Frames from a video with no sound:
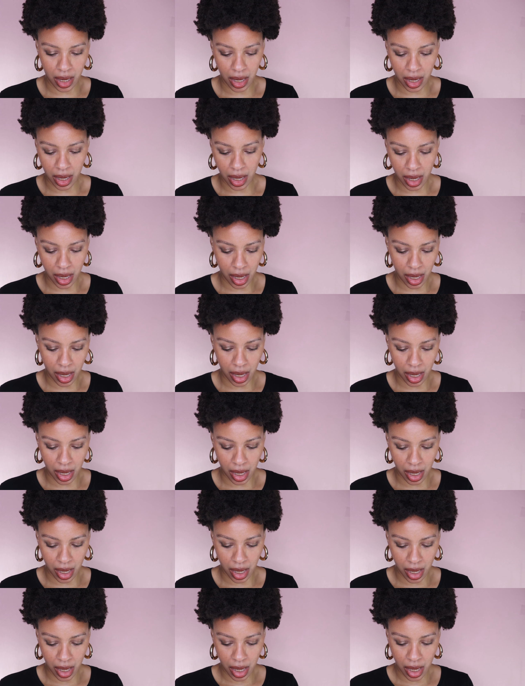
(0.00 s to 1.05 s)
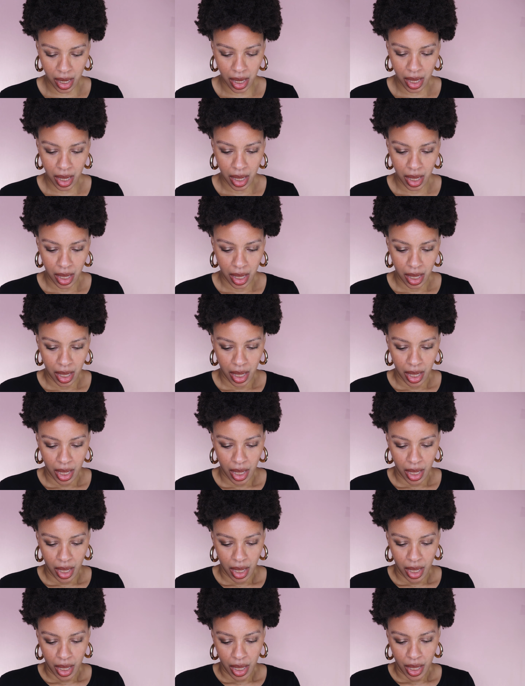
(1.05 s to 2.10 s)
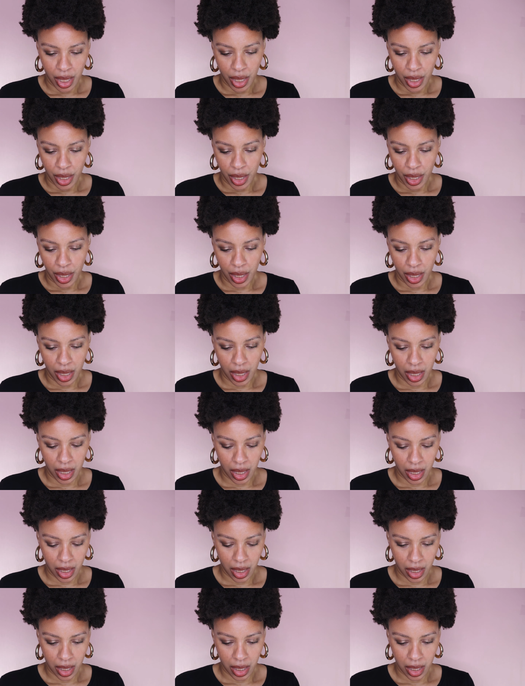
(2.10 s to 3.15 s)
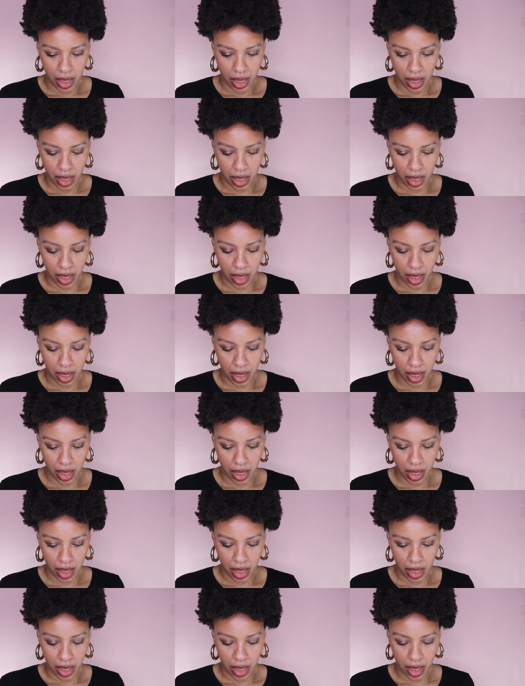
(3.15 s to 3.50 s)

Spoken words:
Nothing is said.